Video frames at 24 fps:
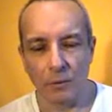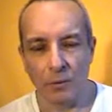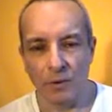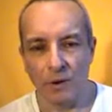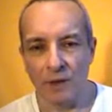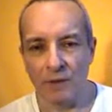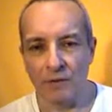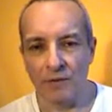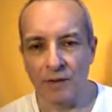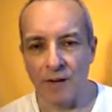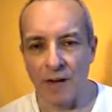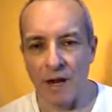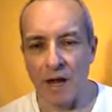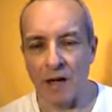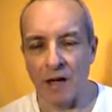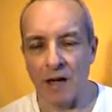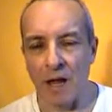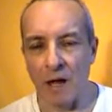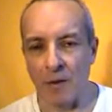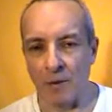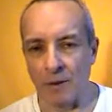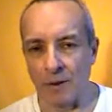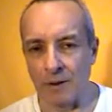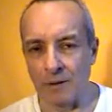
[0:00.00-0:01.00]
whenever I
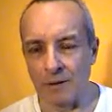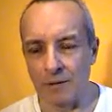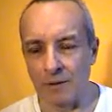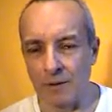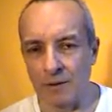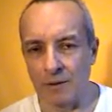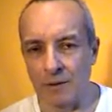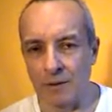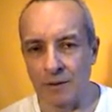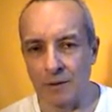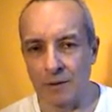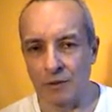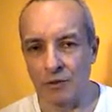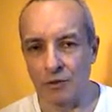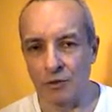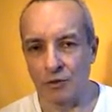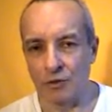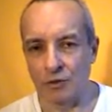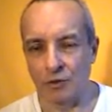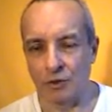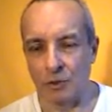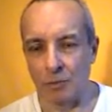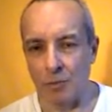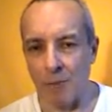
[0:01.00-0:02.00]
allow it
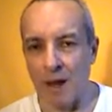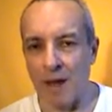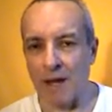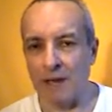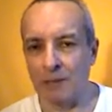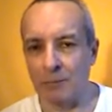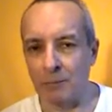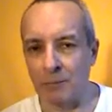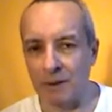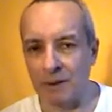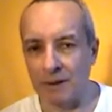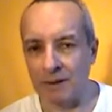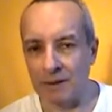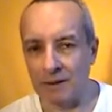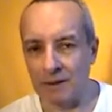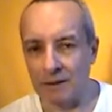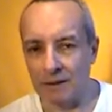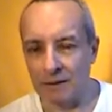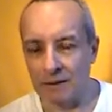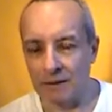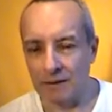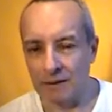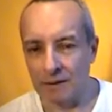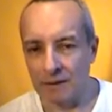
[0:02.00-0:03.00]
to remind me
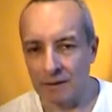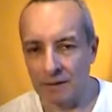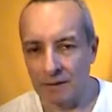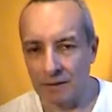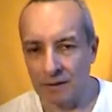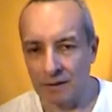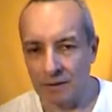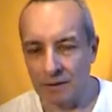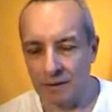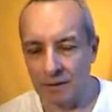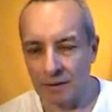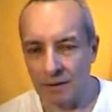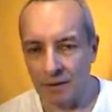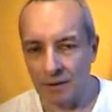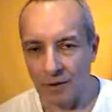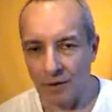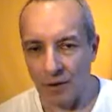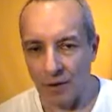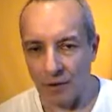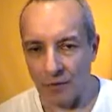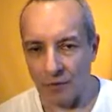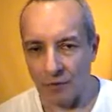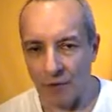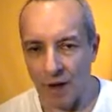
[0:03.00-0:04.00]

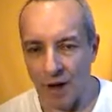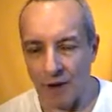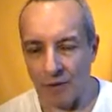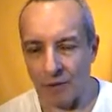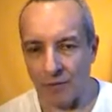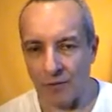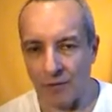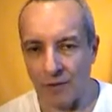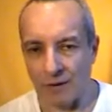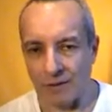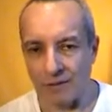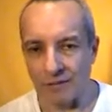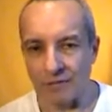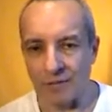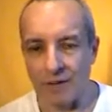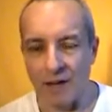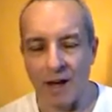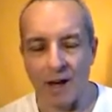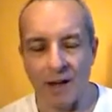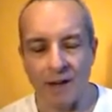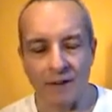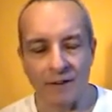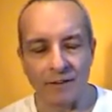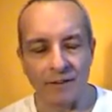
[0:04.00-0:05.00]
of how things
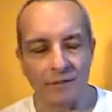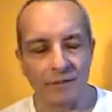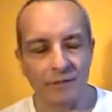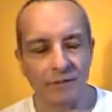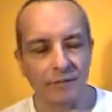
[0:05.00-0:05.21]
are,